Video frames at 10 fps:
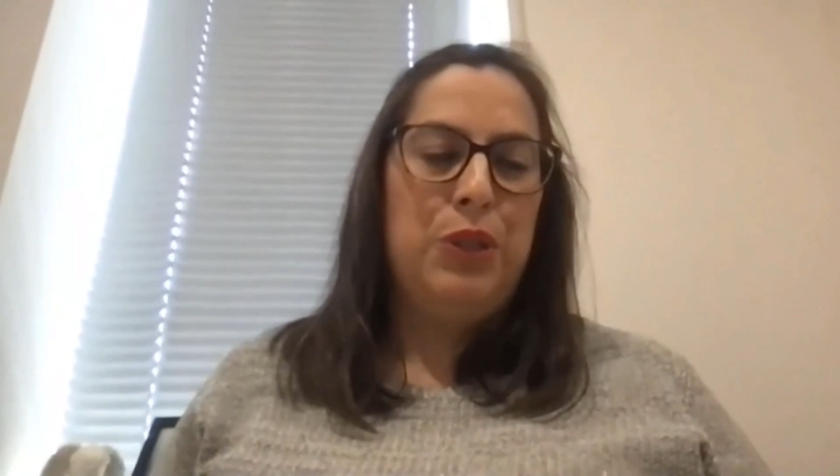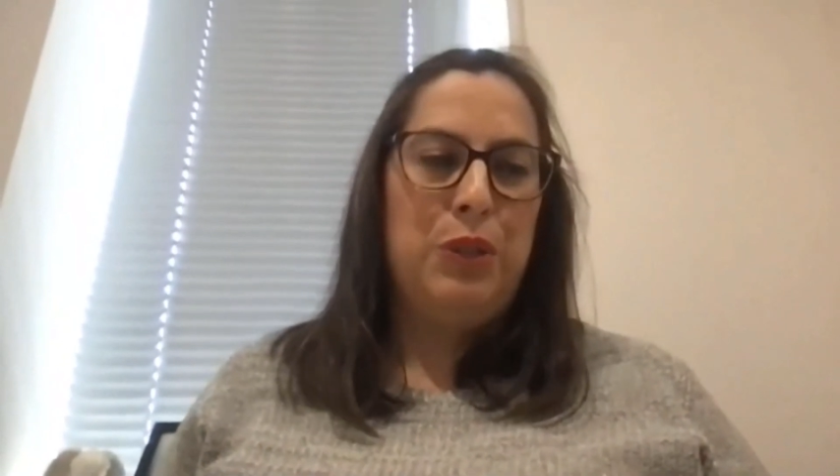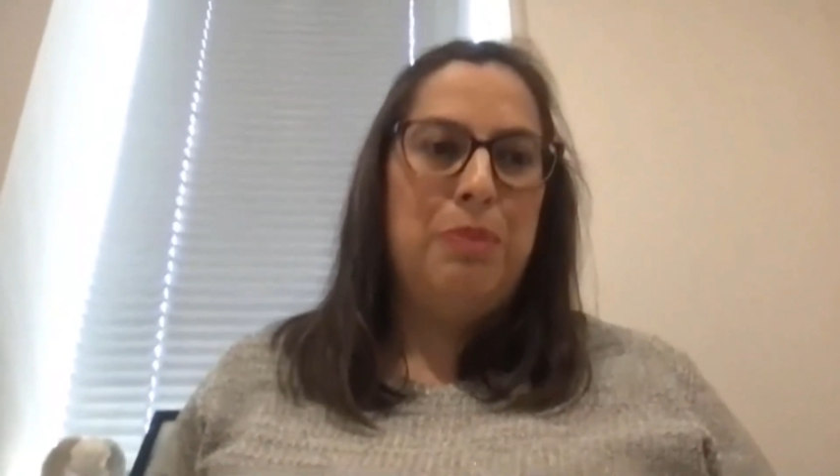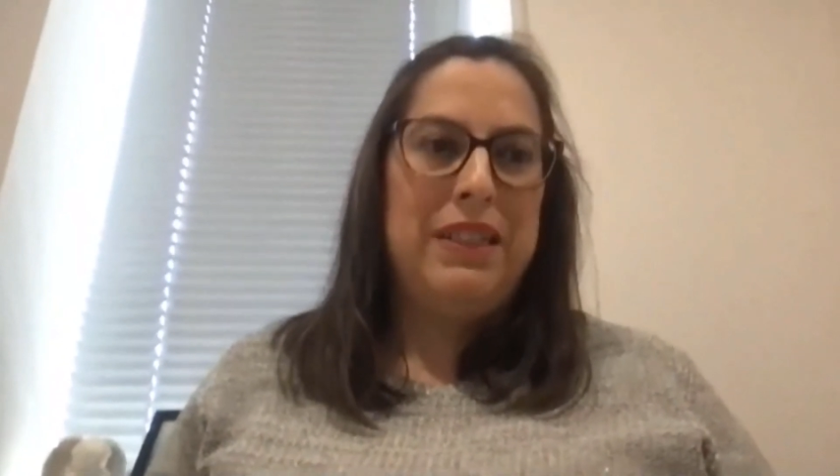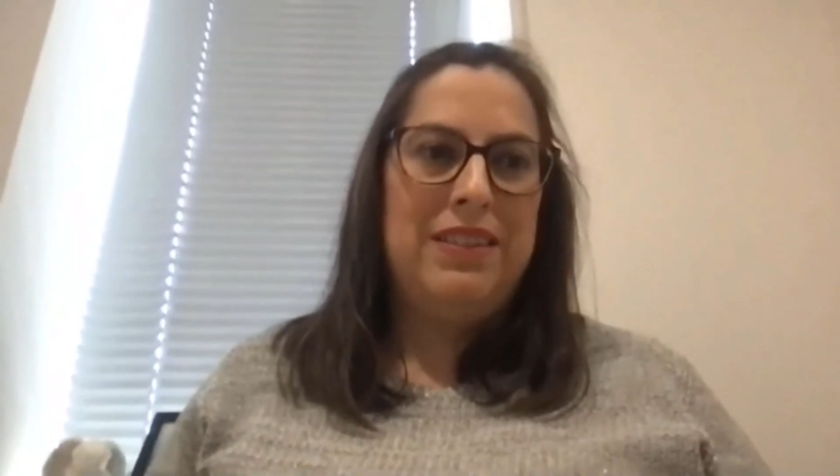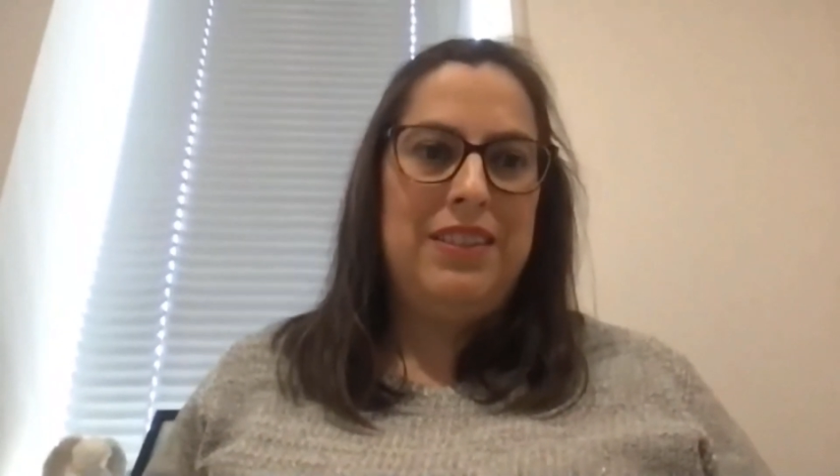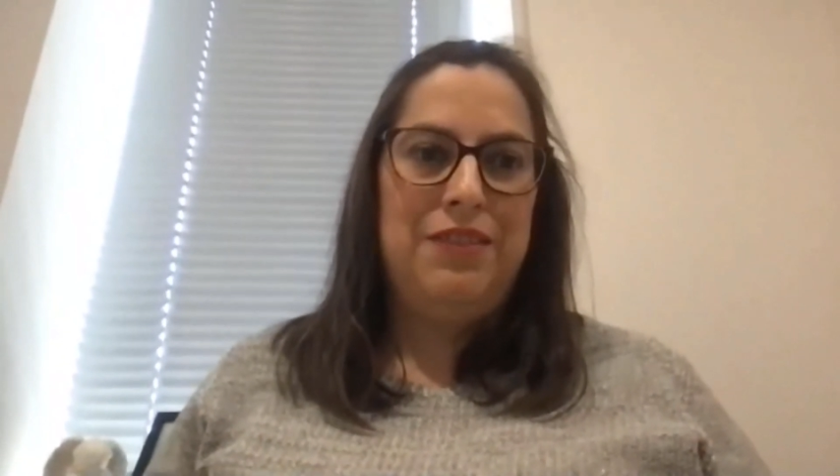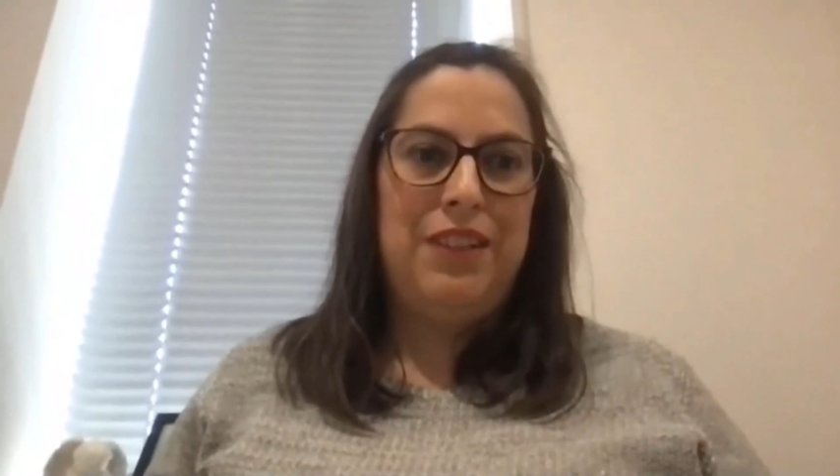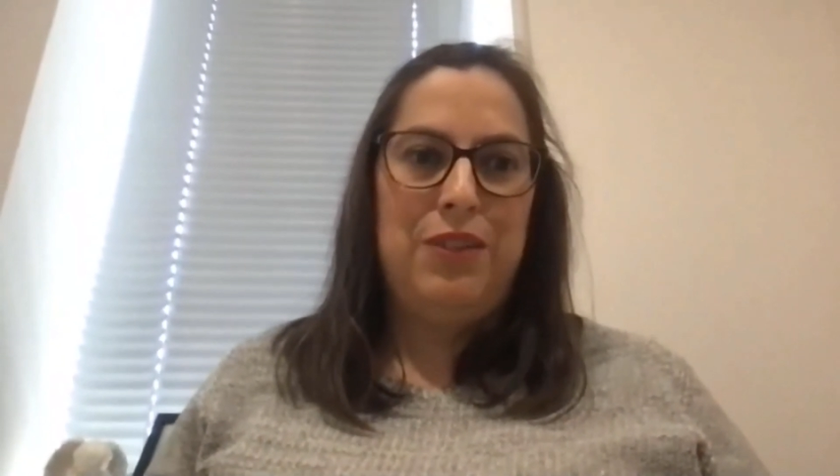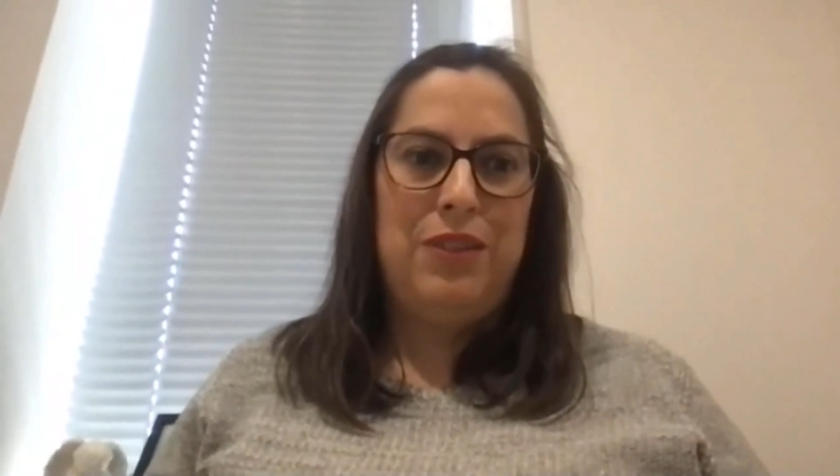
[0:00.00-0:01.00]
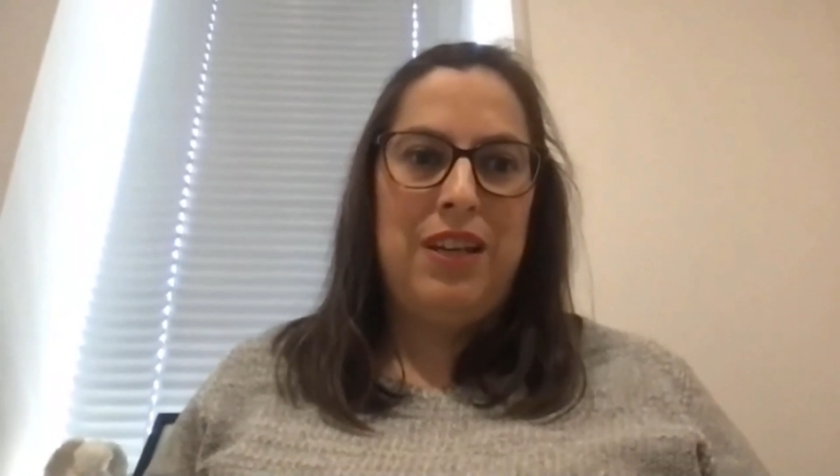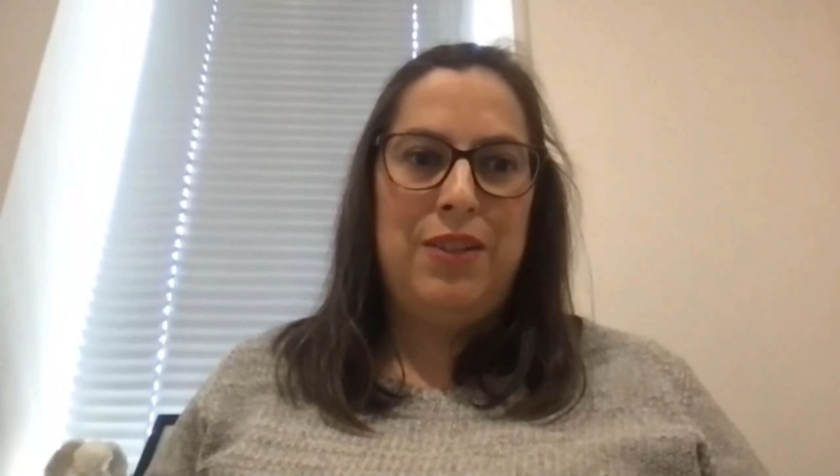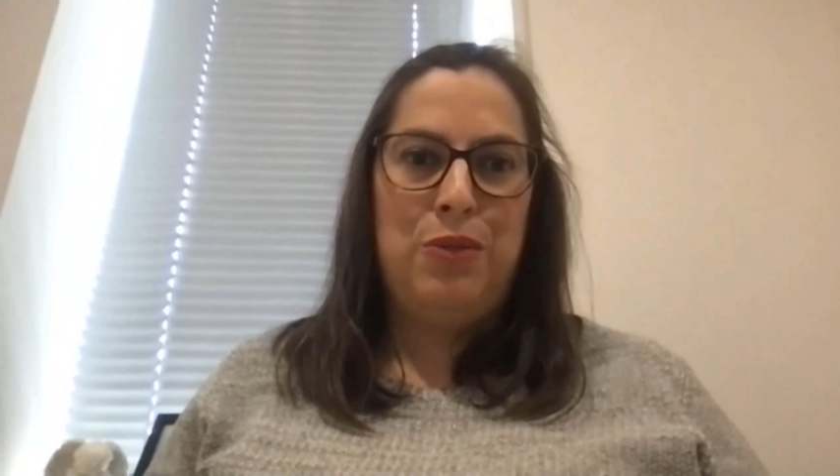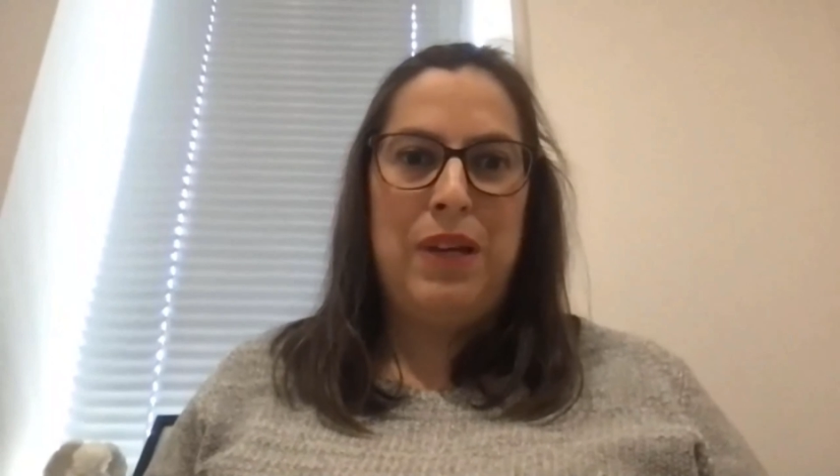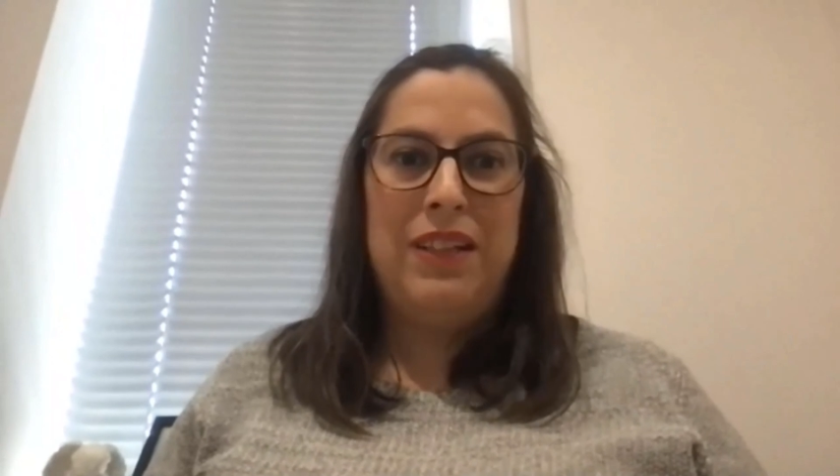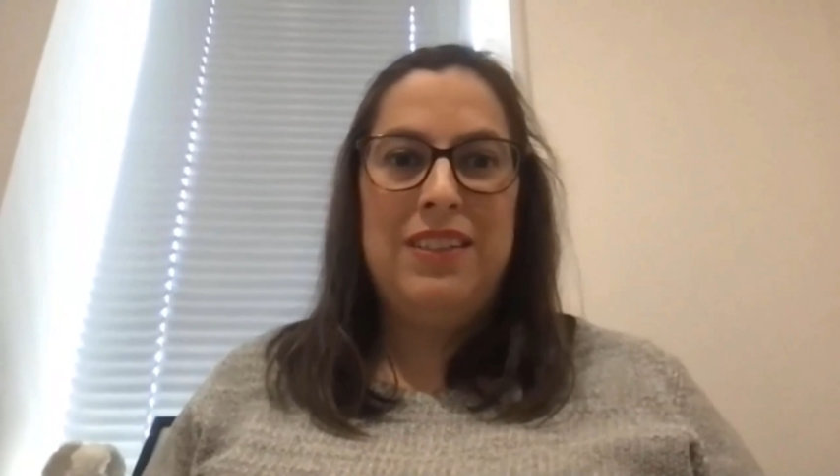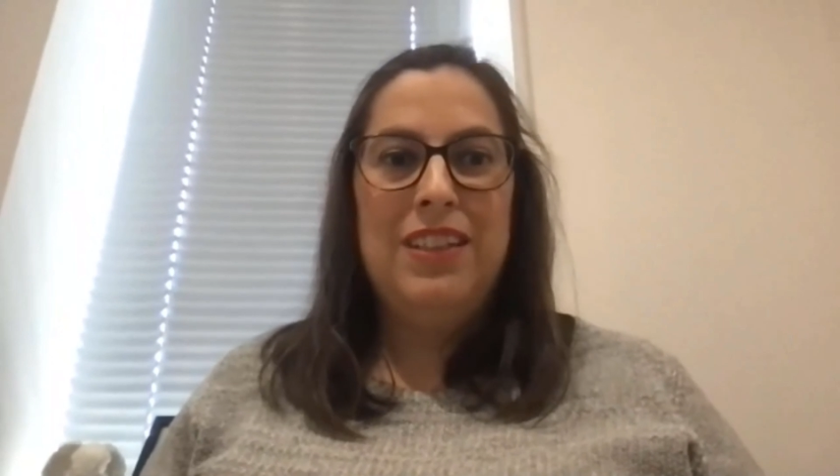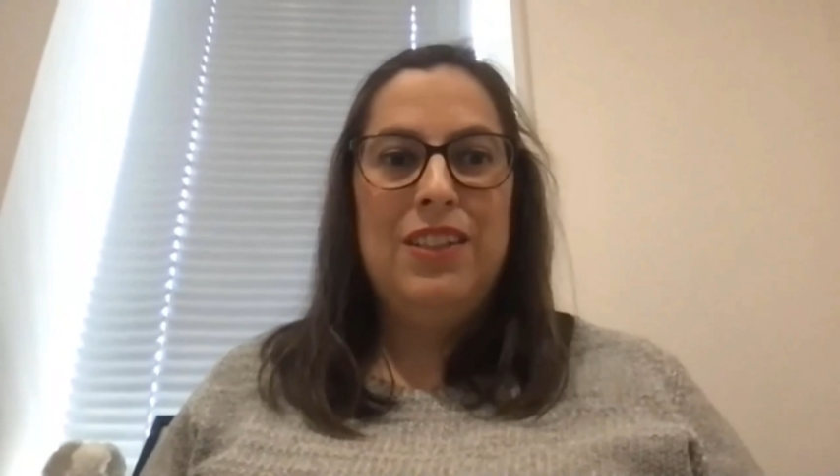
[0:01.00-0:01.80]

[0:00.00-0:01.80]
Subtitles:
competitive as well.